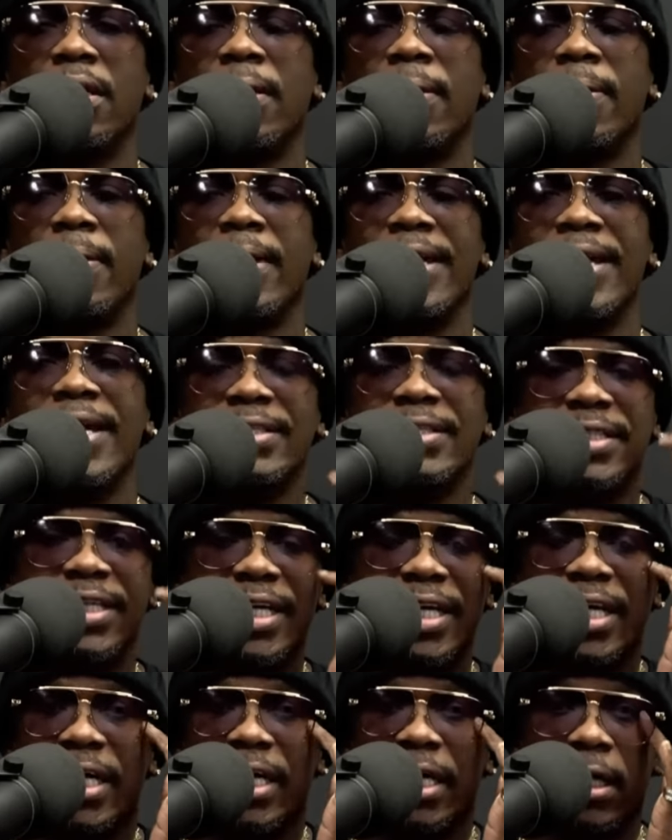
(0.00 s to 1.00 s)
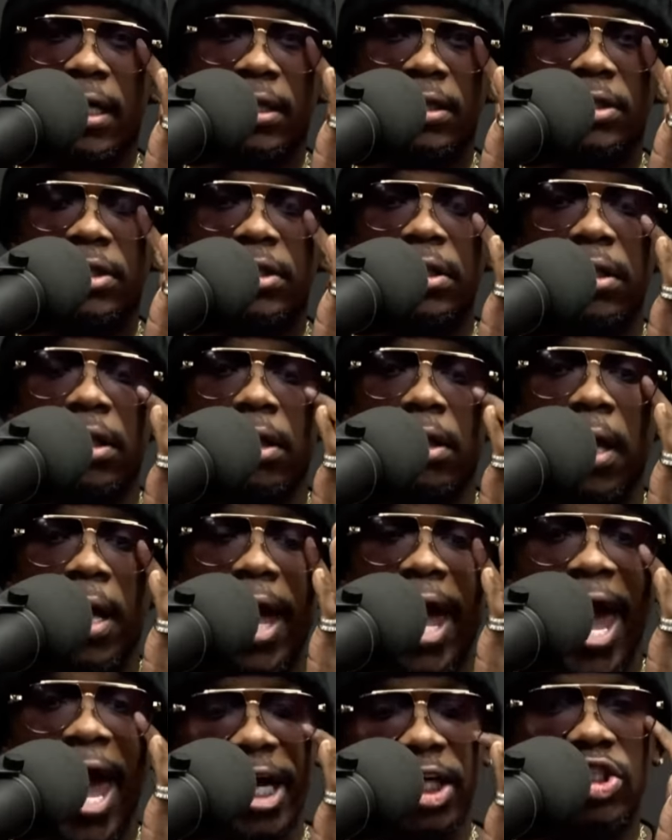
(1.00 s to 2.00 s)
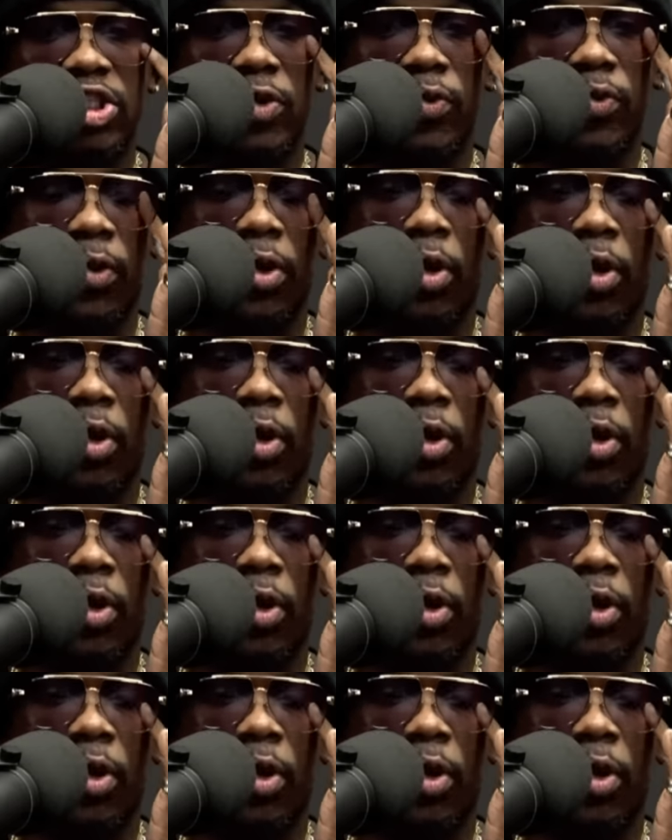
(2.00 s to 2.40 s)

it is actual or